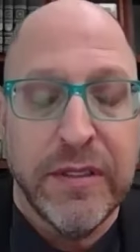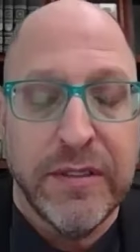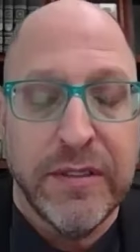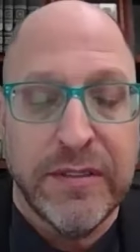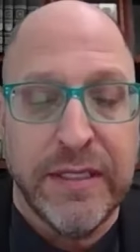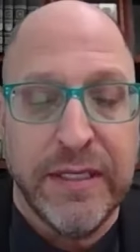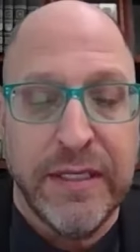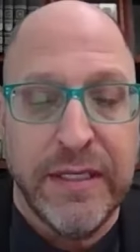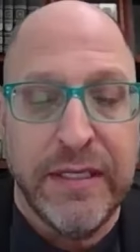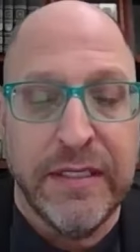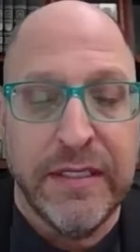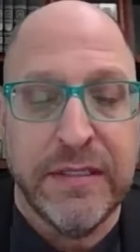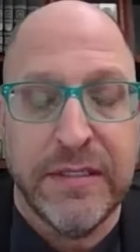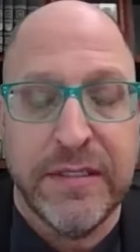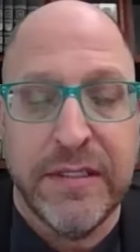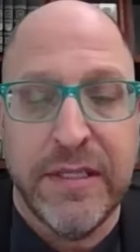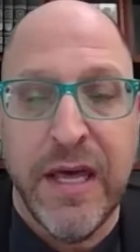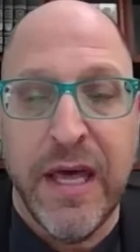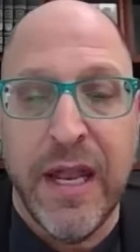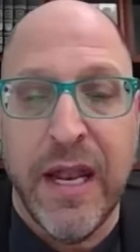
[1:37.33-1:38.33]

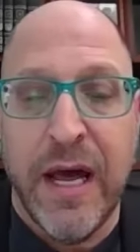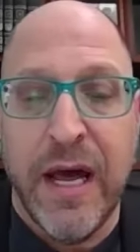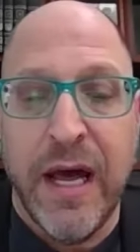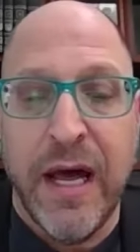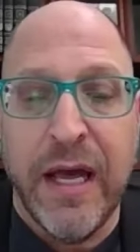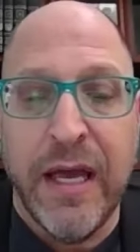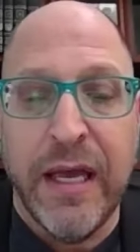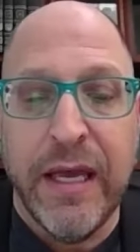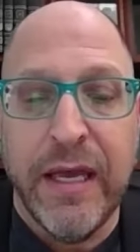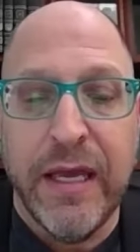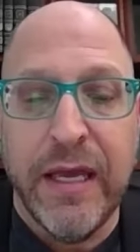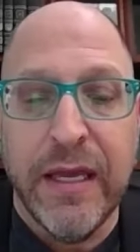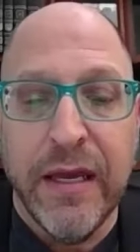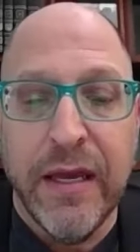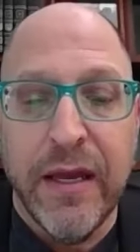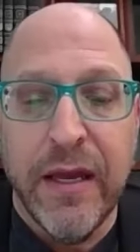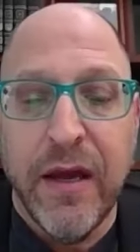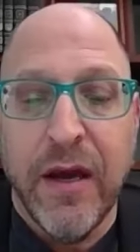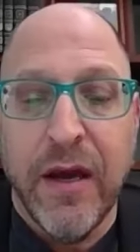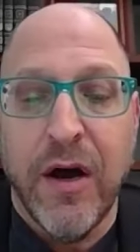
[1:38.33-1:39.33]
Denise, that I
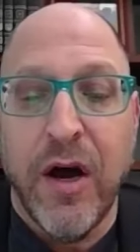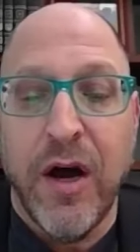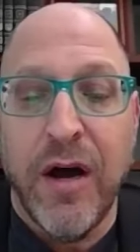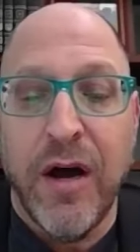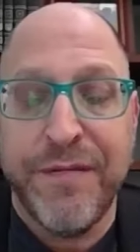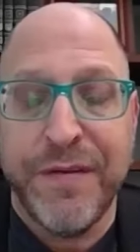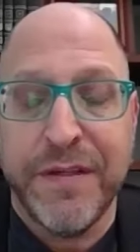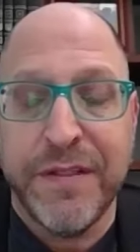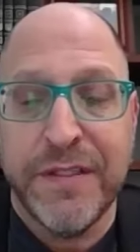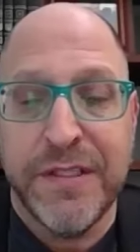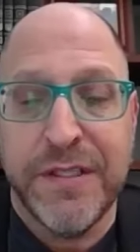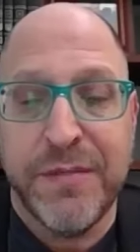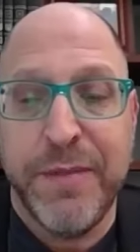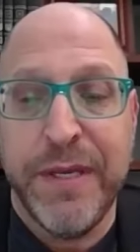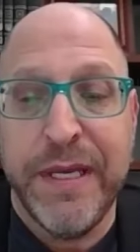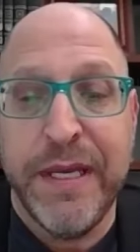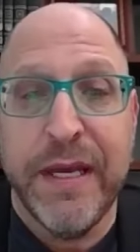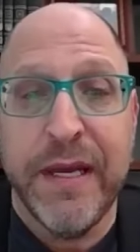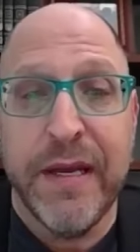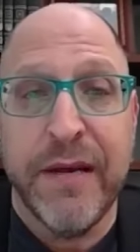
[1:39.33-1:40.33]
often
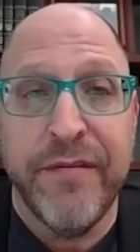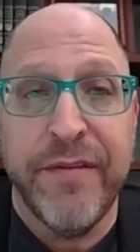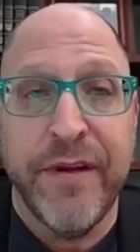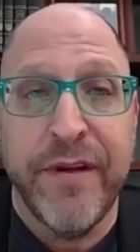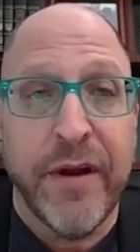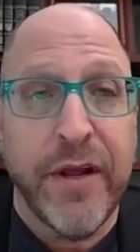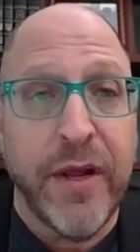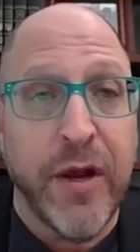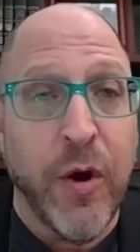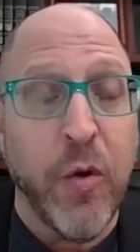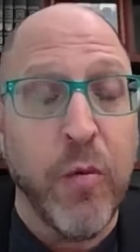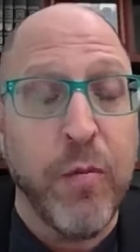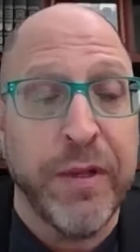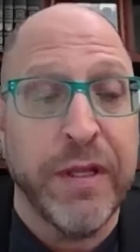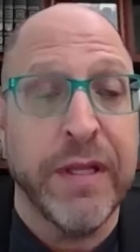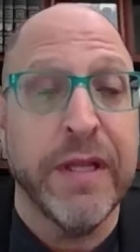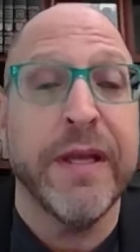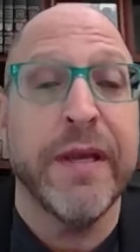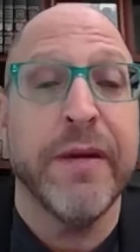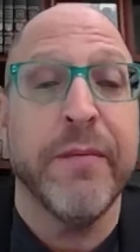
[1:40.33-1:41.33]
speak very
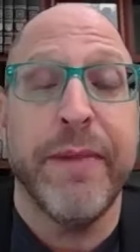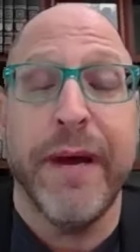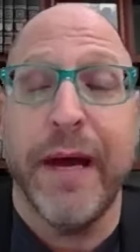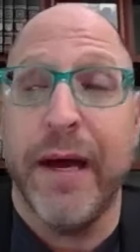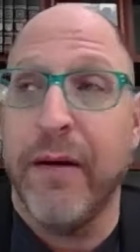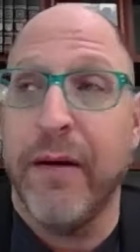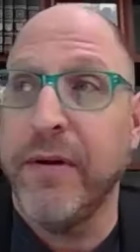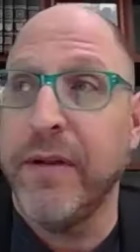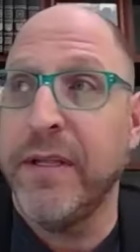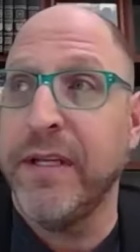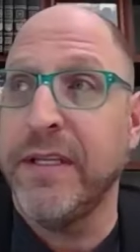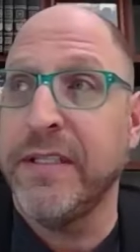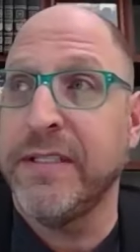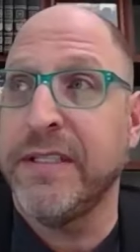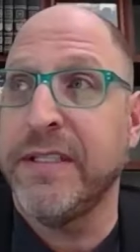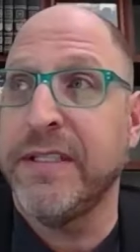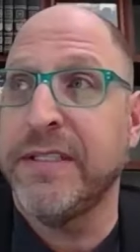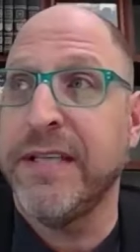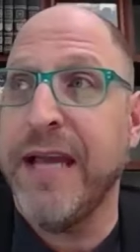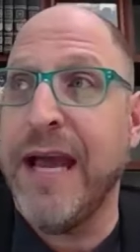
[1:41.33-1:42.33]
openly about is
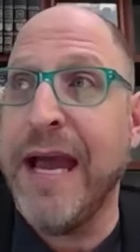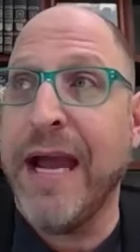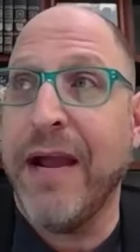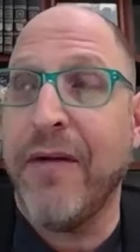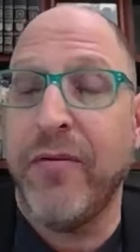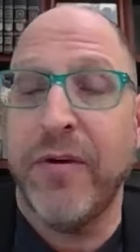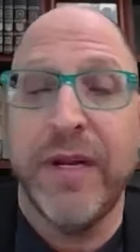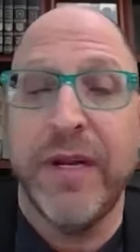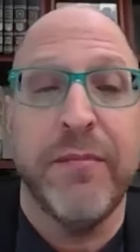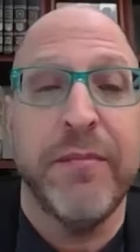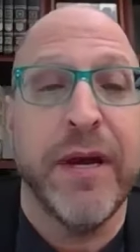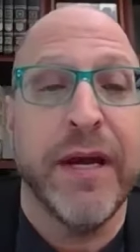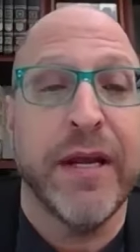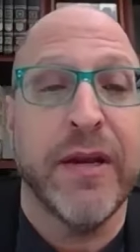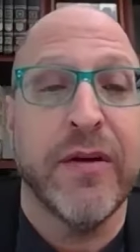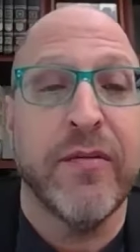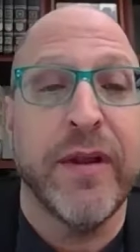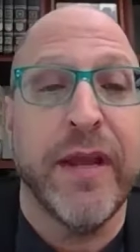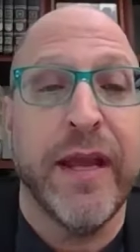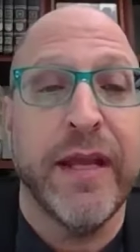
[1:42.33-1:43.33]
this acronym I
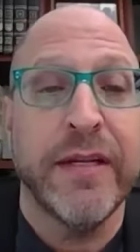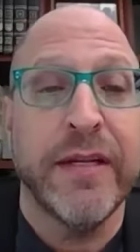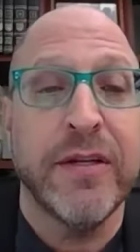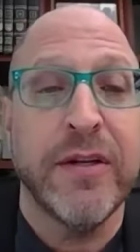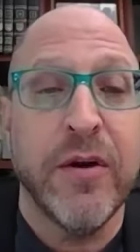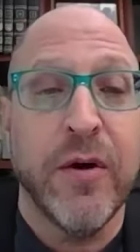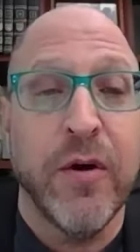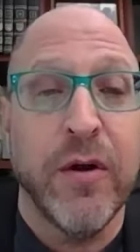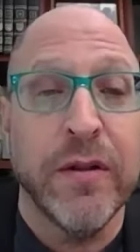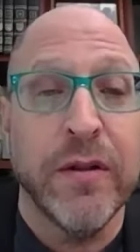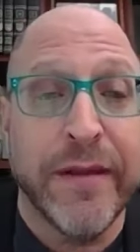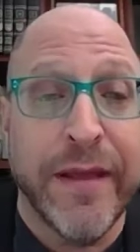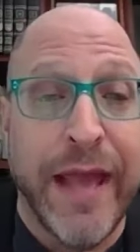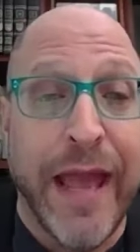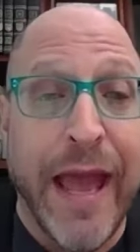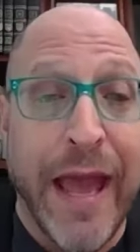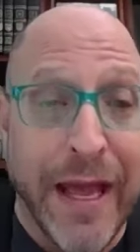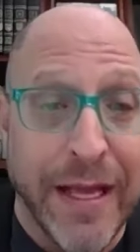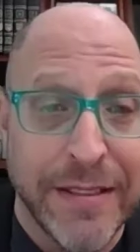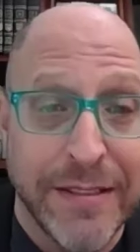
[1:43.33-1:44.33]
created called
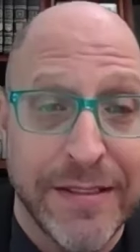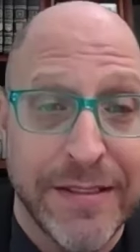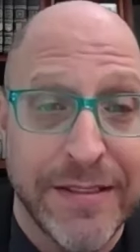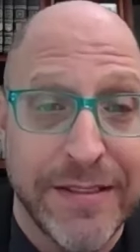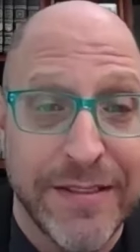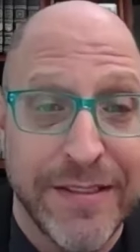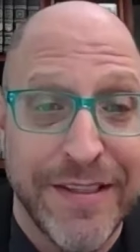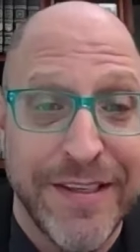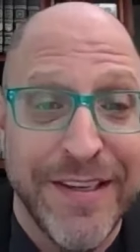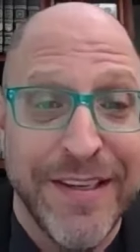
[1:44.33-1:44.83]
GAS,